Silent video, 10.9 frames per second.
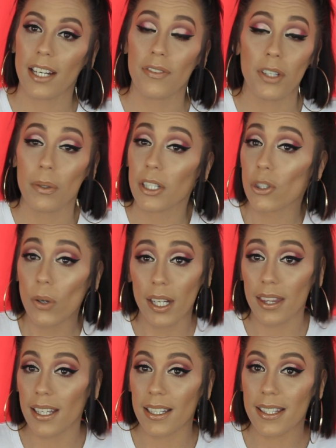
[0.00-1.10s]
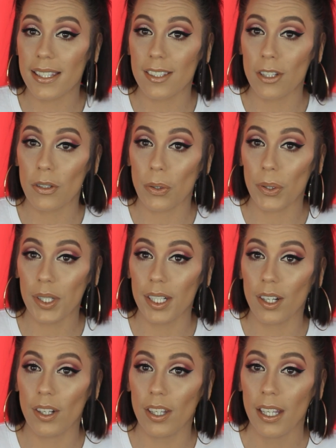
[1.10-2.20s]
If you enjoyed this
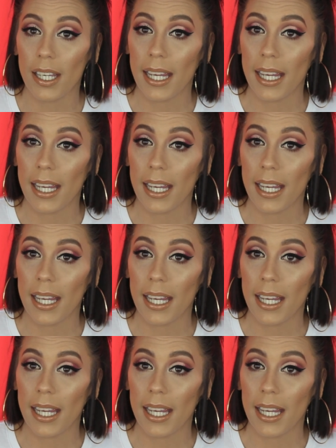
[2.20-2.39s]
tutorial,